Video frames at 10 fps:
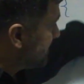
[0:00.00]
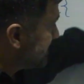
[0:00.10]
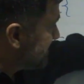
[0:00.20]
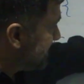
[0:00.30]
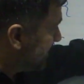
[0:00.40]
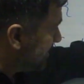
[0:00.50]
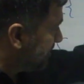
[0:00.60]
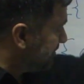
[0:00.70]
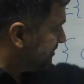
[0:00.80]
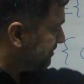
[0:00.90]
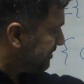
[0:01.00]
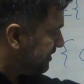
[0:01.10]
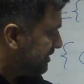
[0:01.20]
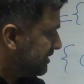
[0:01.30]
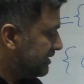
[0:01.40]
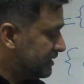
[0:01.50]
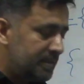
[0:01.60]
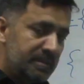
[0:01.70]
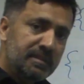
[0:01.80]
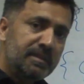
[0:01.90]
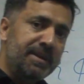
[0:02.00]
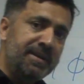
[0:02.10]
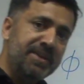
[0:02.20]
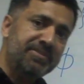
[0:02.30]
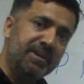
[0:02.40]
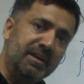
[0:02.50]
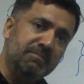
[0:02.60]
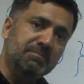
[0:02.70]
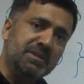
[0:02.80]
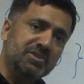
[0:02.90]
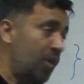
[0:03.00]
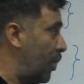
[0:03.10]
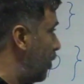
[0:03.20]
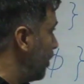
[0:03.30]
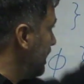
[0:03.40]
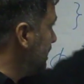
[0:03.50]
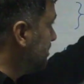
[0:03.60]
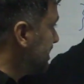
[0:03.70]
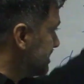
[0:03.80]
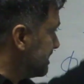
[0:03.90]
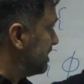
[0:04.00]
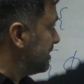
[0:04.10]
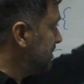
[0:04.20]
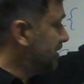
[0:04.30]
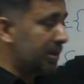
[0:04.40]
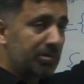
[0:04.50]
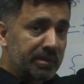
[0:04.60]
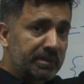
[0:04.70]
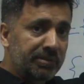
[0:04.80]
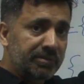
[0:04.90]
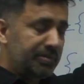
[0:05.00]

set of natural numbers or whole numbers, yeah, including this